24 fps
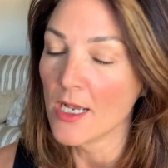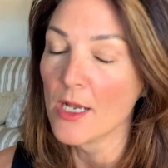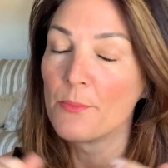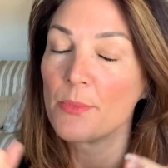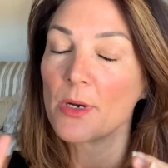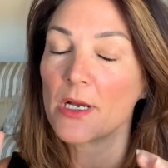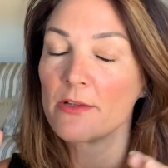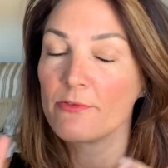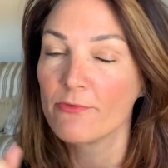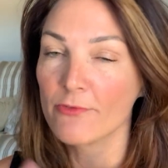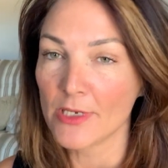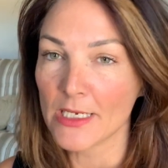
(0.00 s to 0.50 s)
But
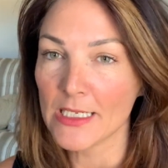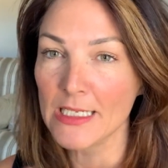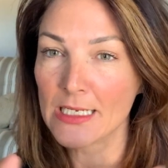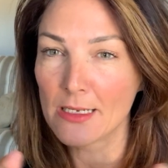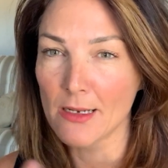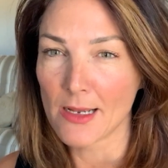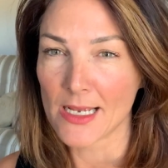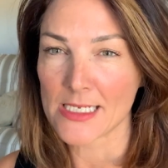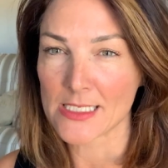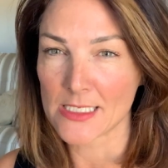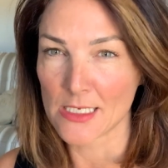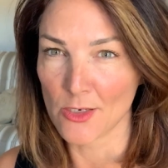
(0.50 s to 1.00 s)
I really
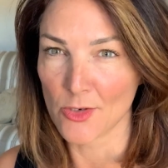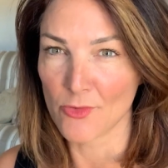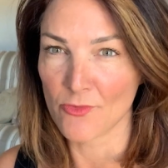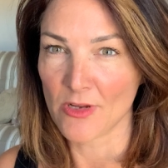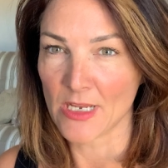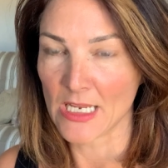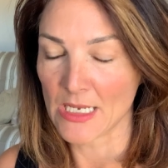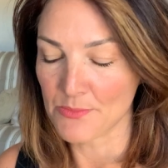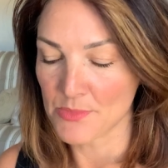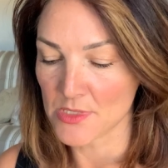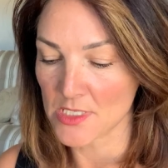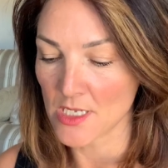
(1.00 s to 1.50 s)
like sun
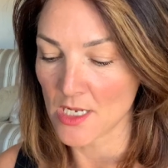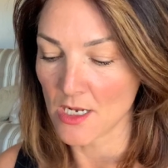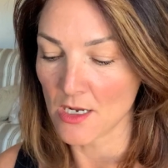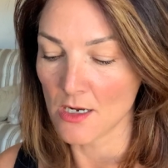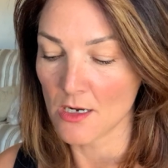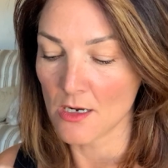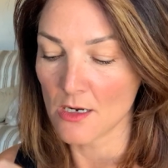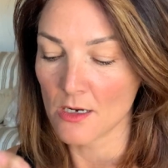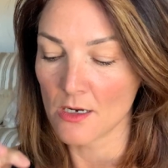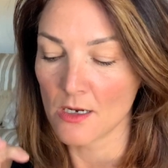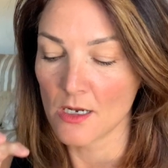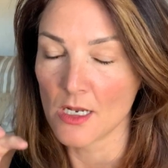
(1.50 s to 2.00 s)
creams that
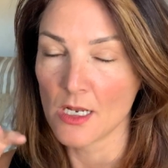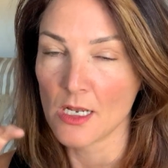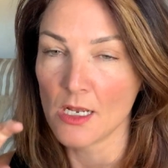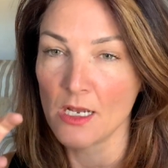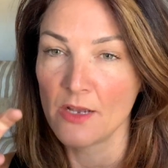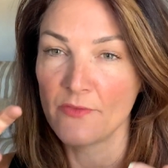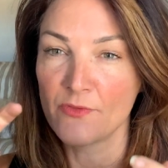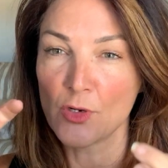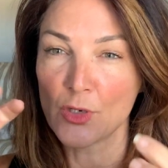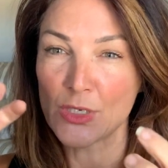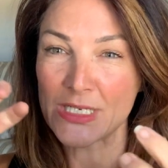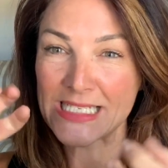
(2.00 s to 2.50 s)

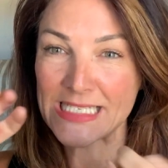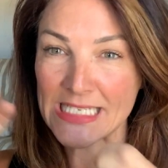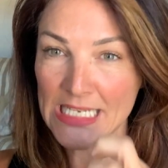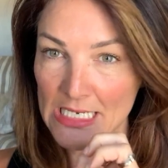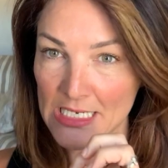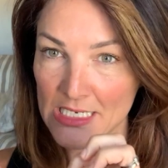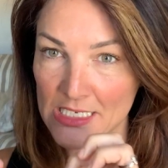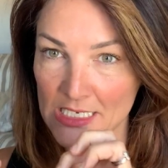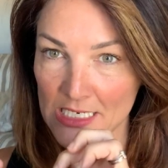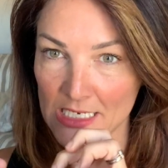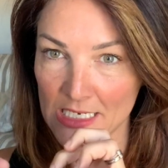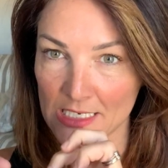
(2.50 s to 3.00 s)
have got
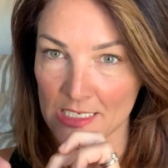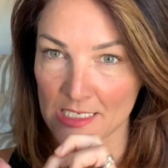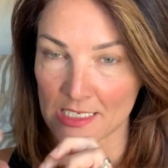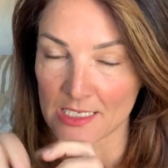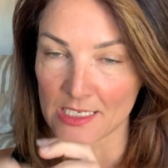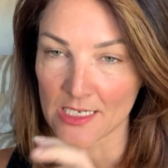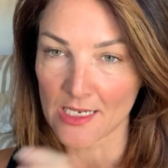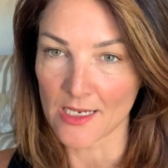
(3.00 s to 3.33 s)
tinted,